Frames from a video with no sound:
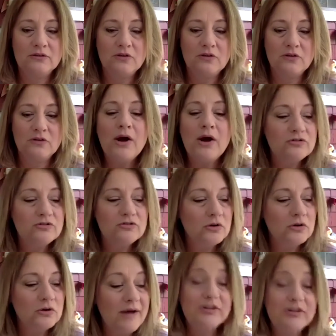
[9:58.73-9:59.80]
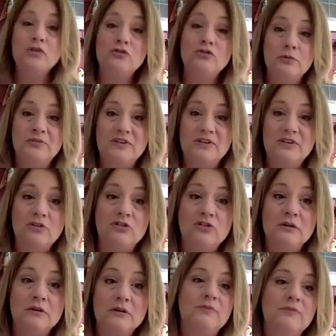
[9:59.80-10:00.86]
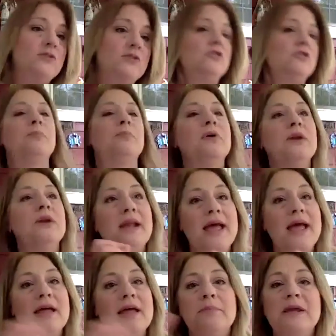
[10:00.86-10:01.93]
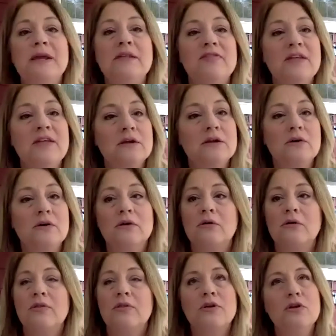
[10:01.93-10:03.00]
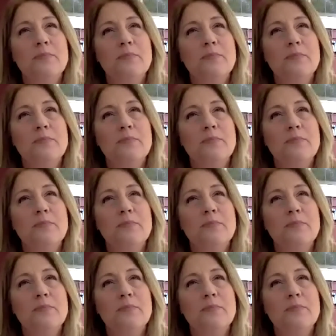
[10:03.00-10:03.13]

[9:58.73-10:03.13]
We also have a YouTube station. If you just put in NP Theater